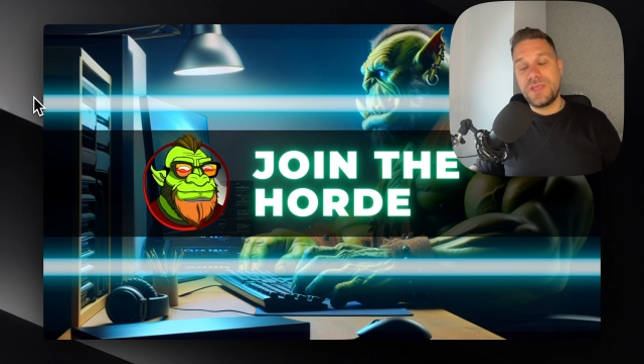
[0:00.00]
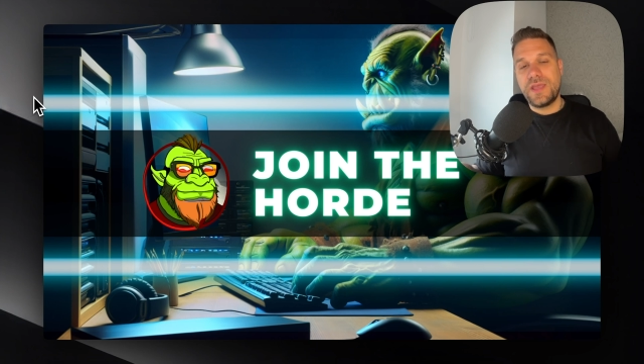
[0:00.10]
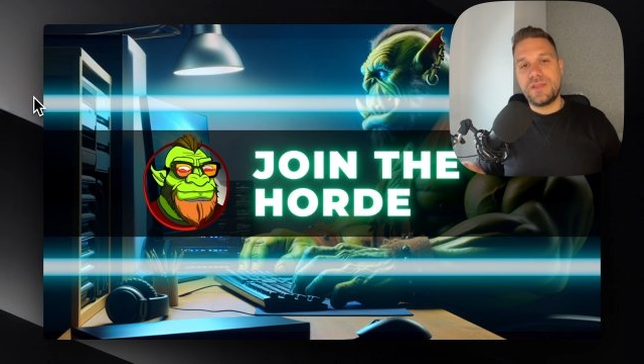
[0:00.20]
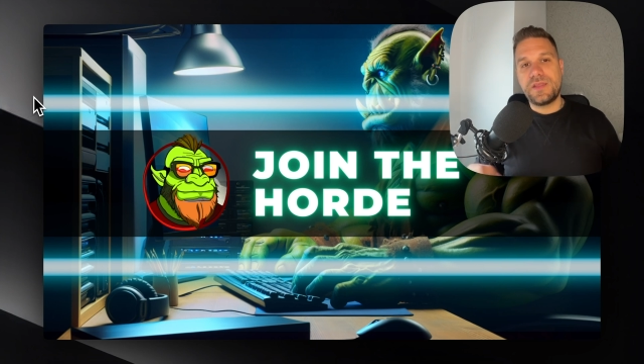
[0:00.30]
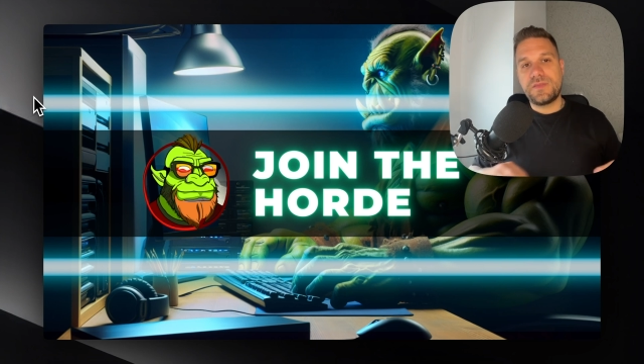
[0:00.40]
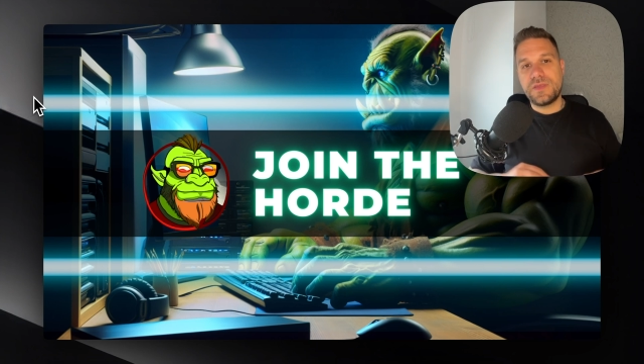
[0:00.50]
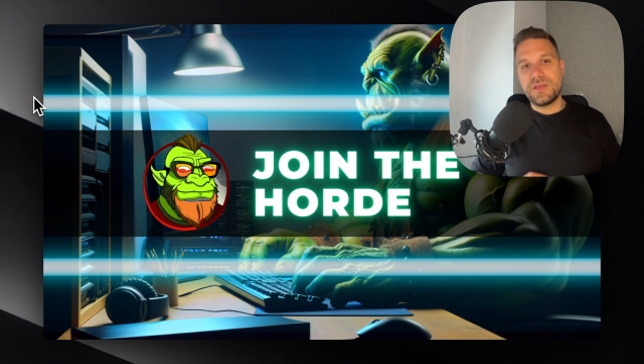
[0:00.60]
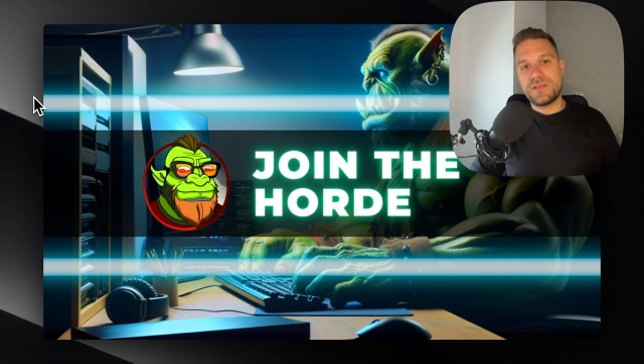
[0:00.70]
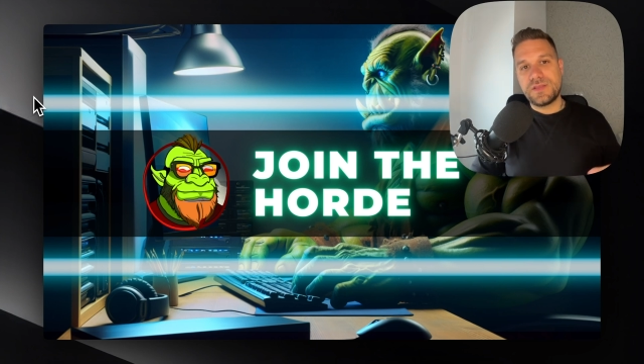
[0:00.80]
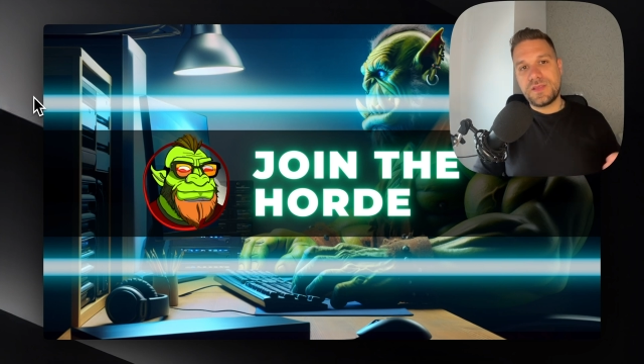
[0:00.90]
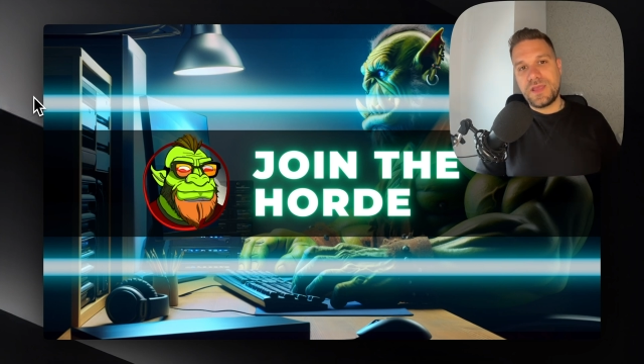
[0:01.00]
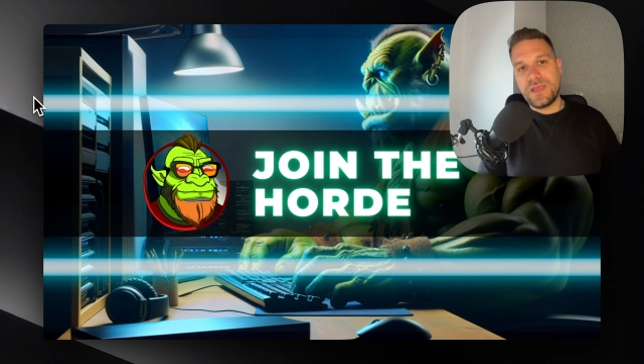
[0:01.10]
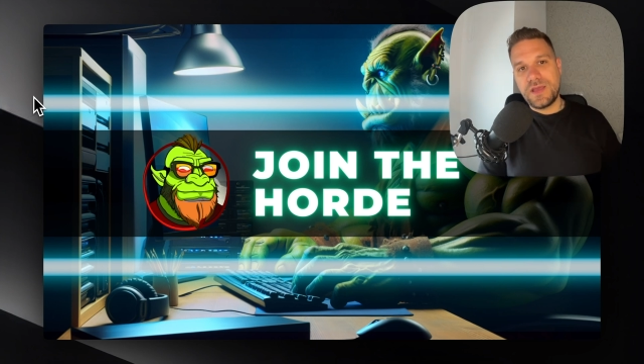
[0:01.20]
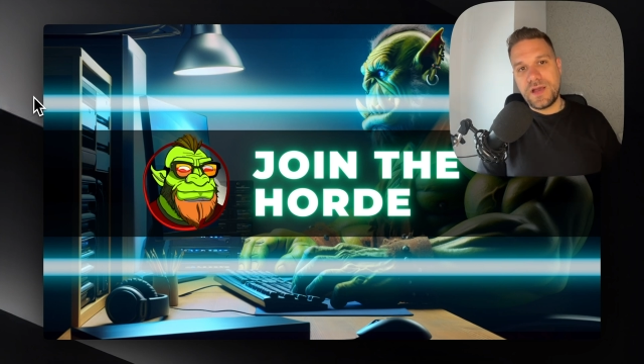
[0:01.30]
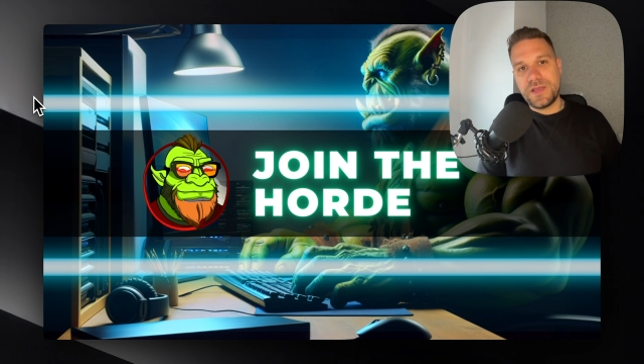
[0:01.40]
and I think that
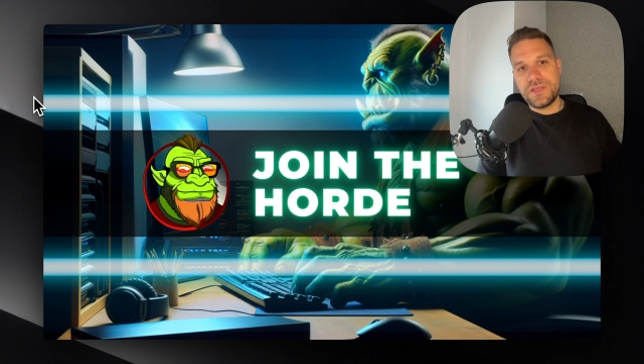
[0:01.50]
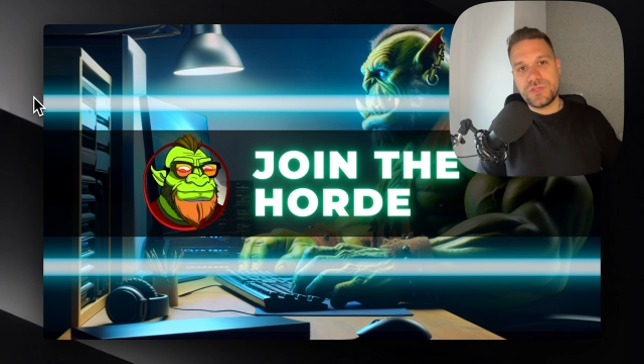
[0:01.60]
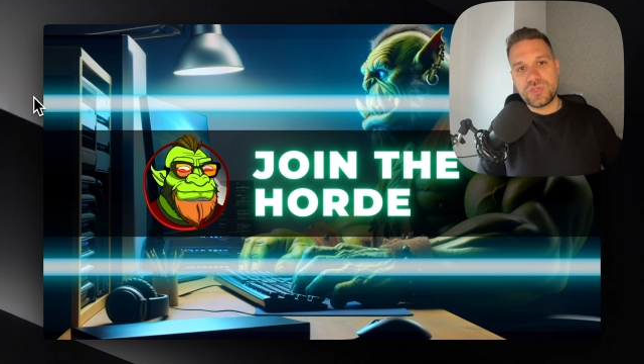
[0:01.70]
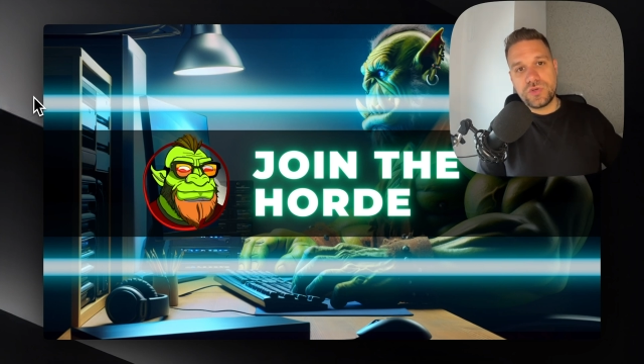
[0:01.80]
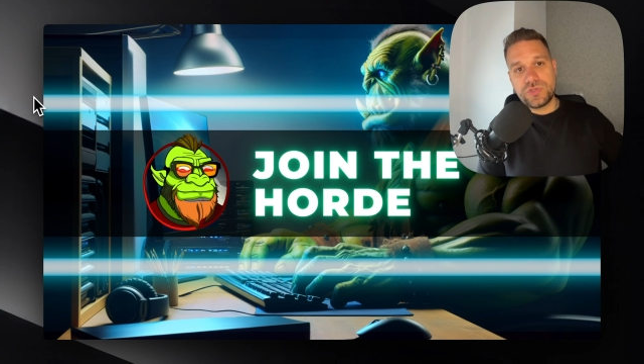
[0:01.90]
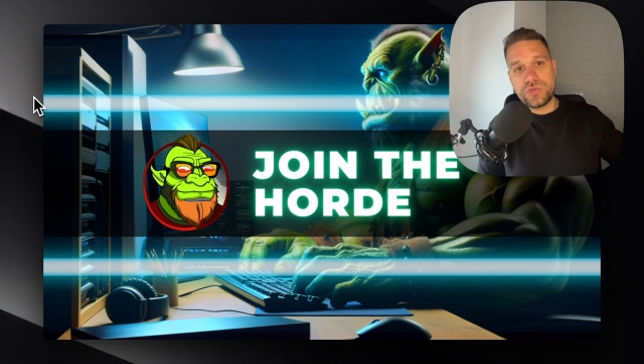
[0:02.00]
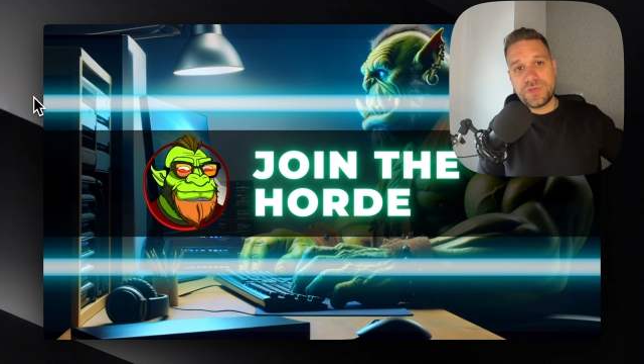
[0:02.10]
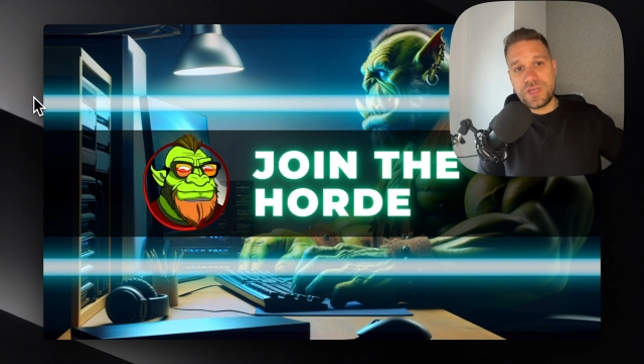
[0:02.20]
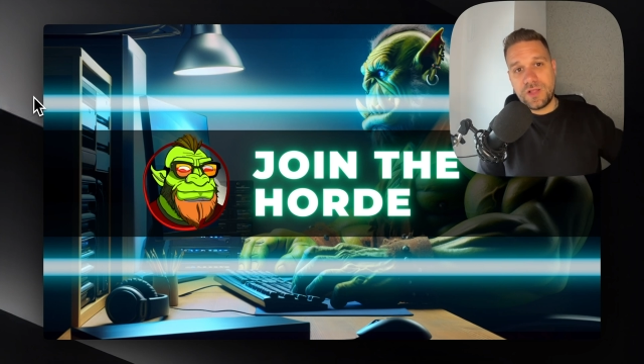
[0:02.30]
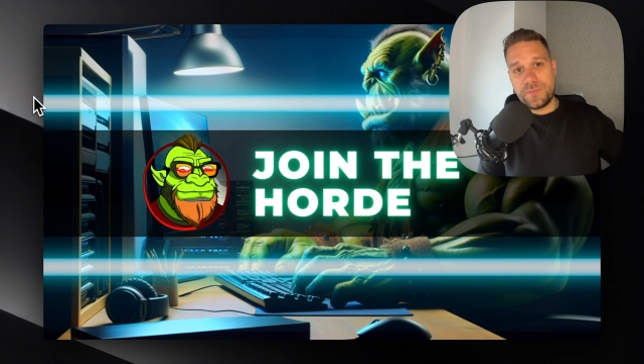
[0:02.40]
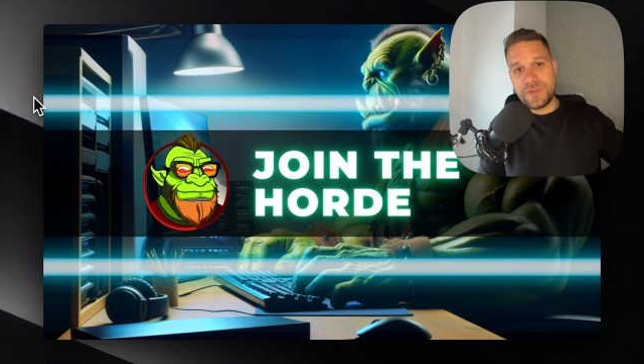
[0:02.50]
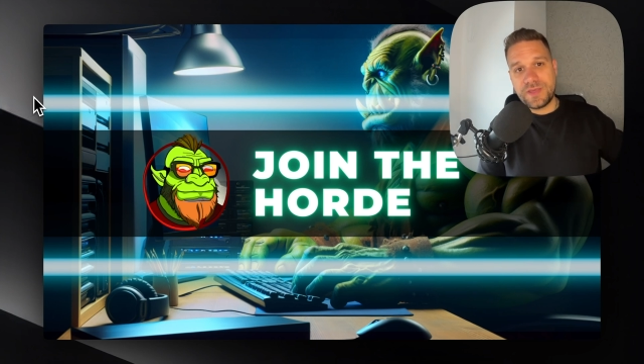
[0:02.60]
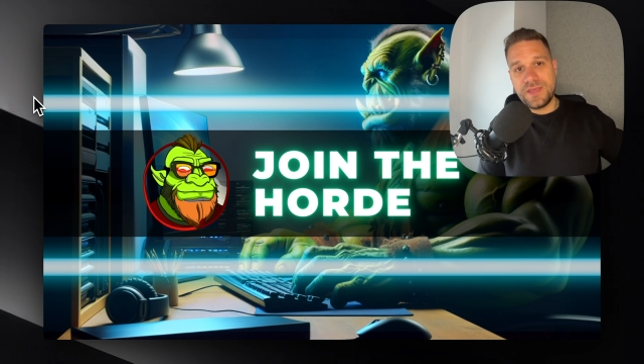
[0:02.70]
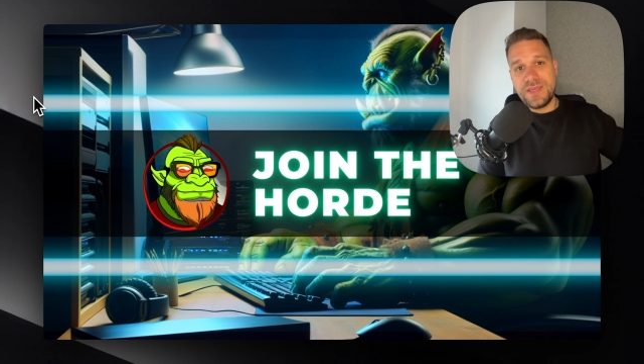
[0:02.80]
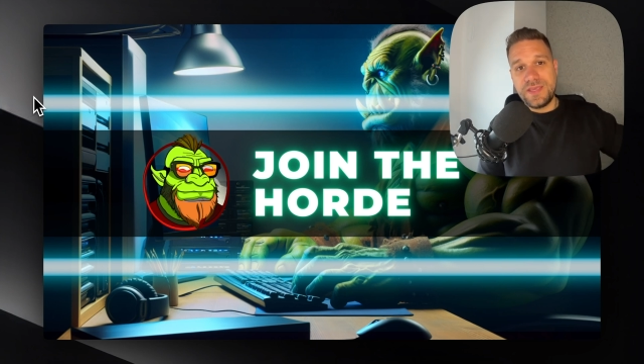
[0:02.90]
A I is also helping